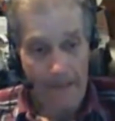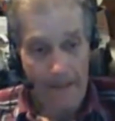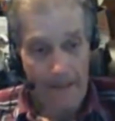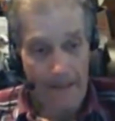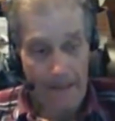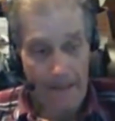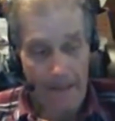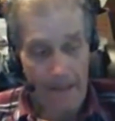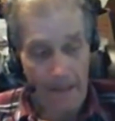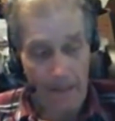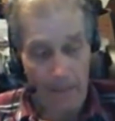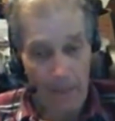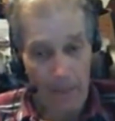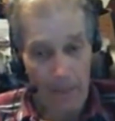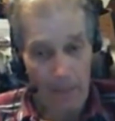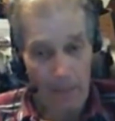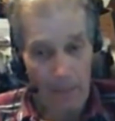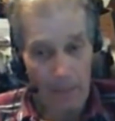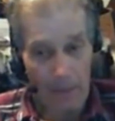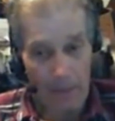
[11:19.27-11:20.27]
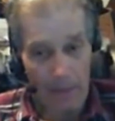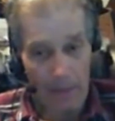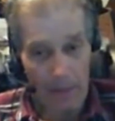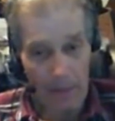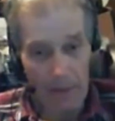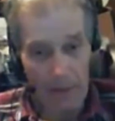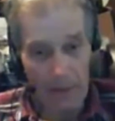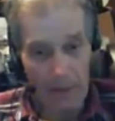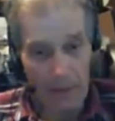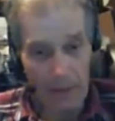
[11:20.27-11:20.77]
I'm not a
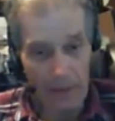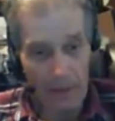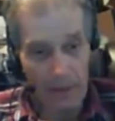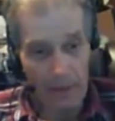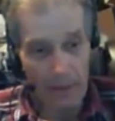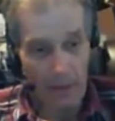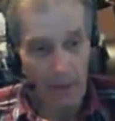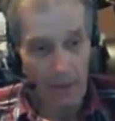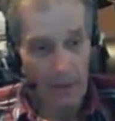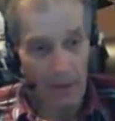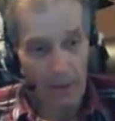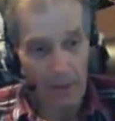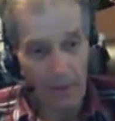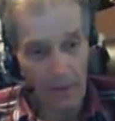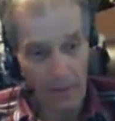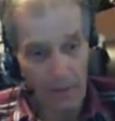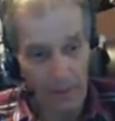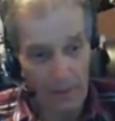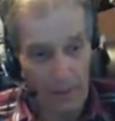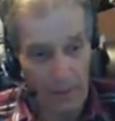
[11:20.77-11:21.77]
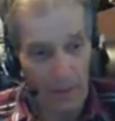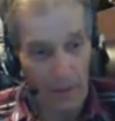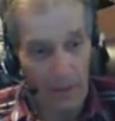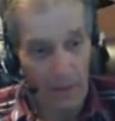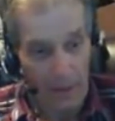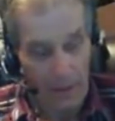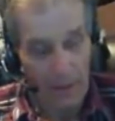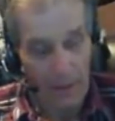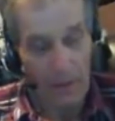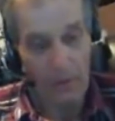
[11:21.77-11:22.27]
big, a lot
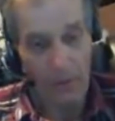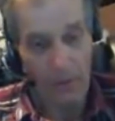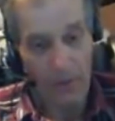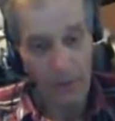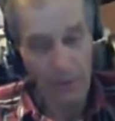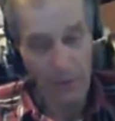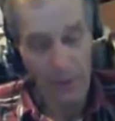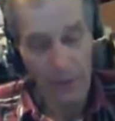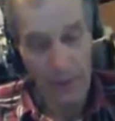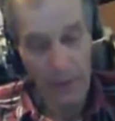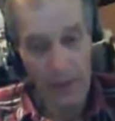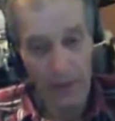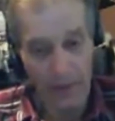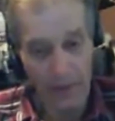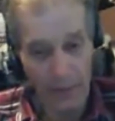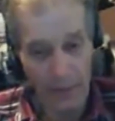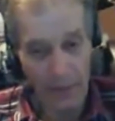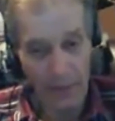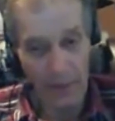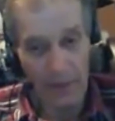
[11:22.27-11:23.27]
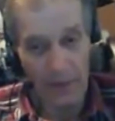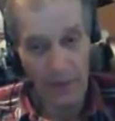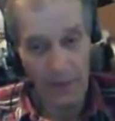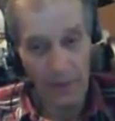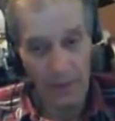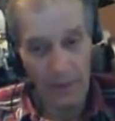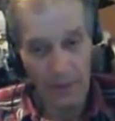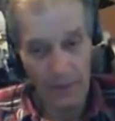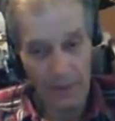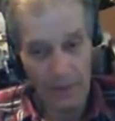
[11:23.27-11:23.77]
of the commercial guys feed
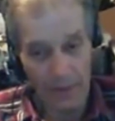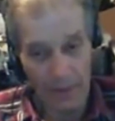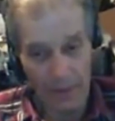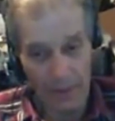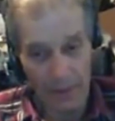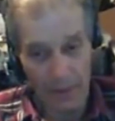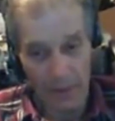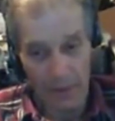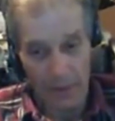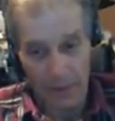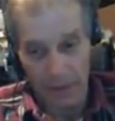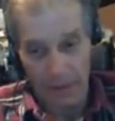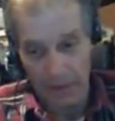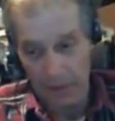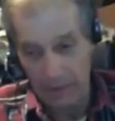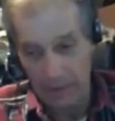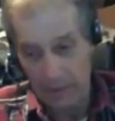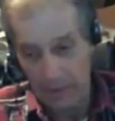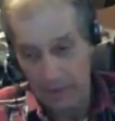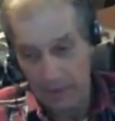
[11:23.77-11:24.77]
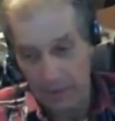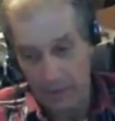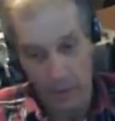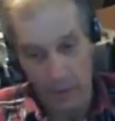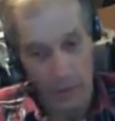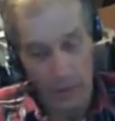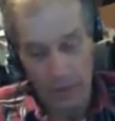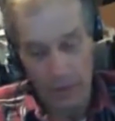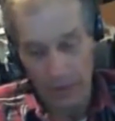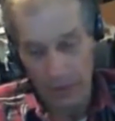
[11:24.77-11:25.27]

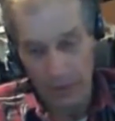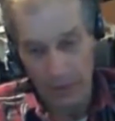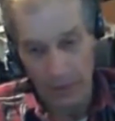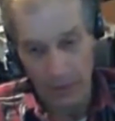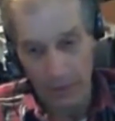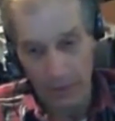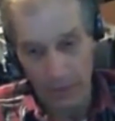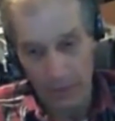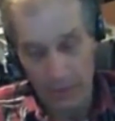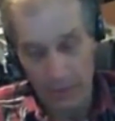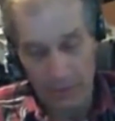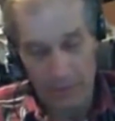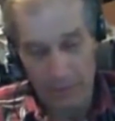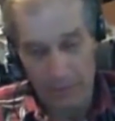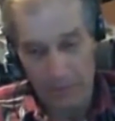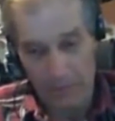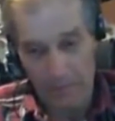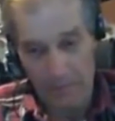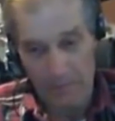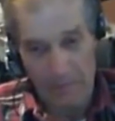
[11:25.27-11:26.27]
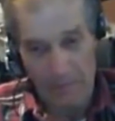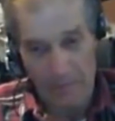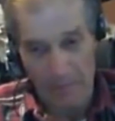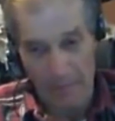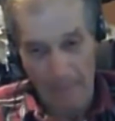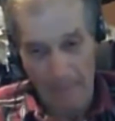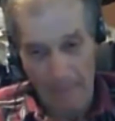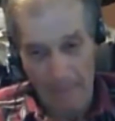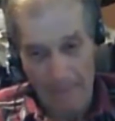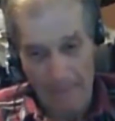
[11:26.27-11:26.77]
corn syrup, and
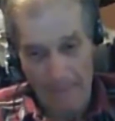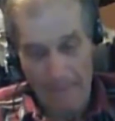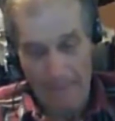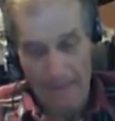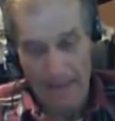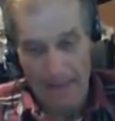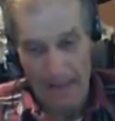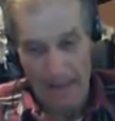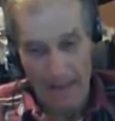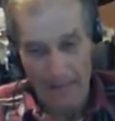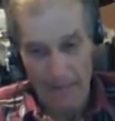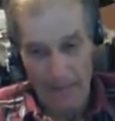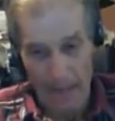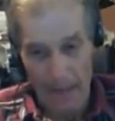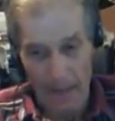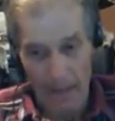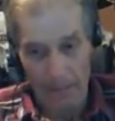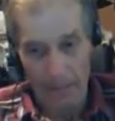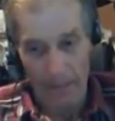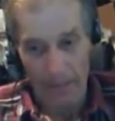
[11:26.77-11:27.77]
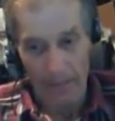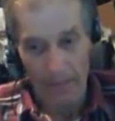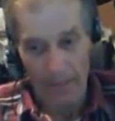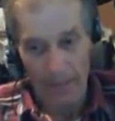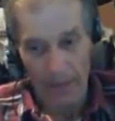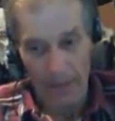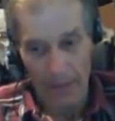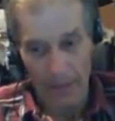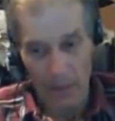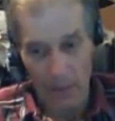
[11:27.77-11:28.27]
I'm not a big
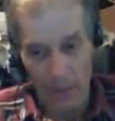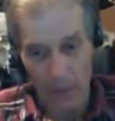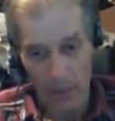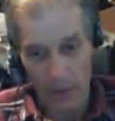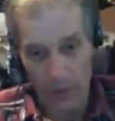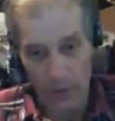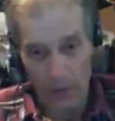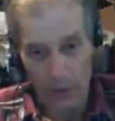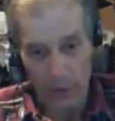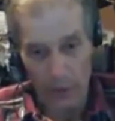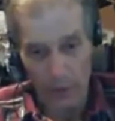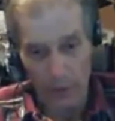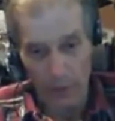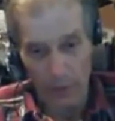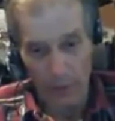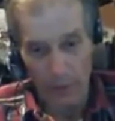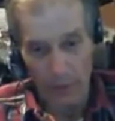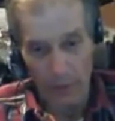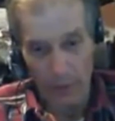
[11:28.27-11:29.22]
fan of corn syrup.